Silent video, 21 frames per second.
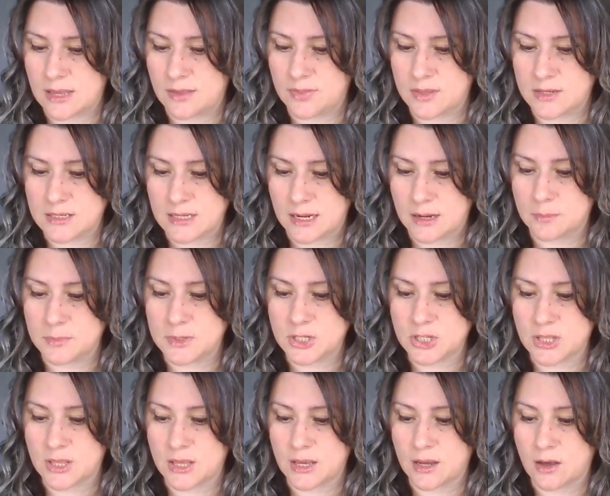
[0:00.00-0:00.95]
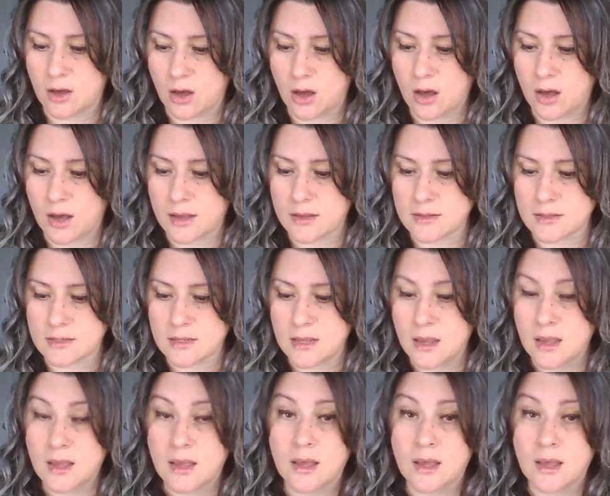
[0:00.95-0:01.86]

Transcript: and the damage they cause,